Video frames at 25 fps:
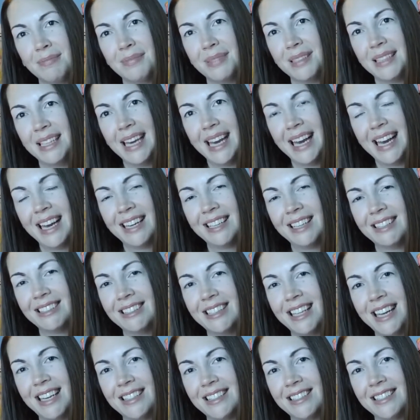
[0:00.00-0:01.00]
but yeah,
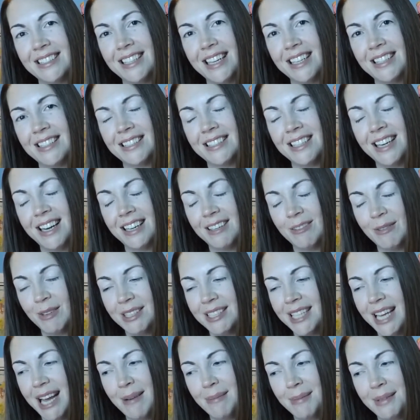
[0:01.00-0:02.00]
that's that's not
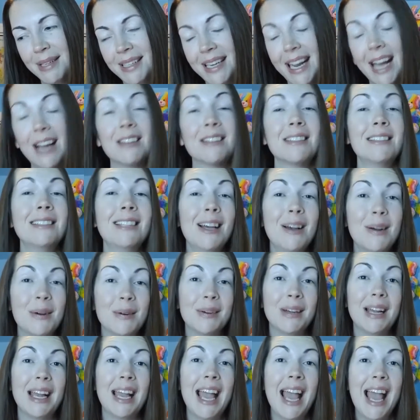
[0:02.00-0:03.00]
what's happening now.
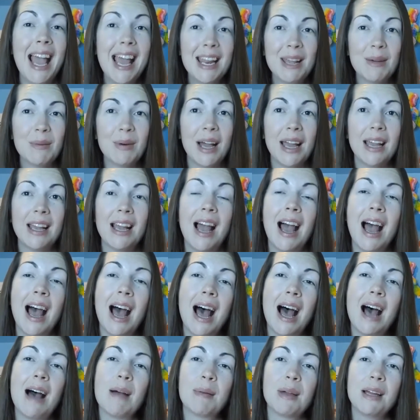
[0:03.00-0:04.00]
So, Anyway,
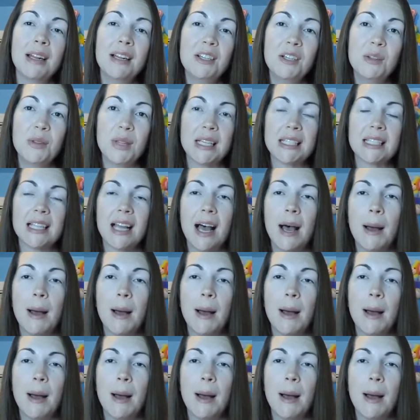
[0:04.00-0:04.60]
I'm gonna do this.